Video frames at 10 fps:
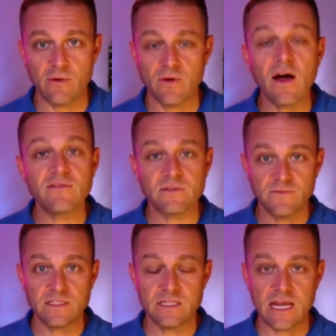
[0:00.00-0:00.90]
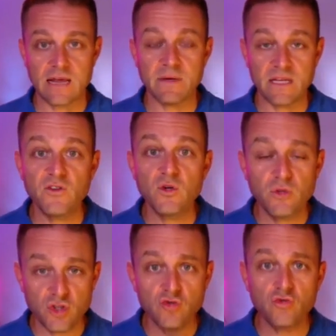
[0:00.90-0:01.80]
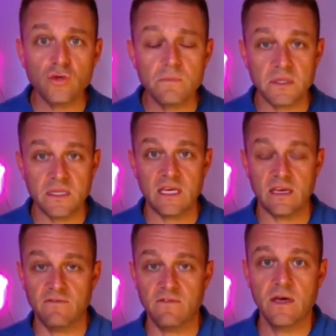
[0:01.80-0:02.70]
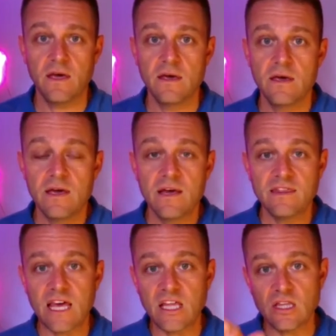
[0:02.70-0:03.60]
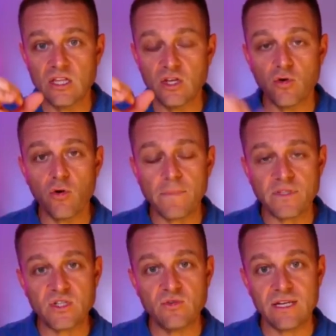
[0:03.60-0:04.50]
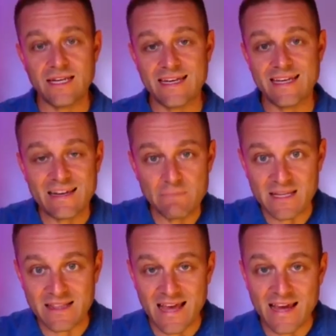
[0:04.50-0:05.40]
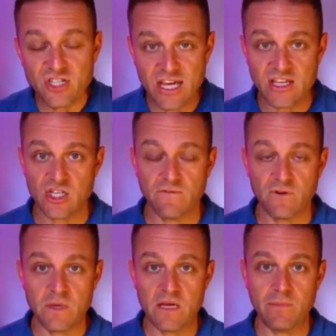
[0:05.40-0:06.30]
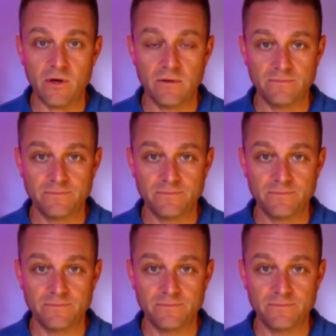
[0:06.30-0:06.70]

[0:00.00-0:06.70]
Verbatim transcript: We'll have some fun tonight. But if you truly believe that your opportunity can be life changing for people,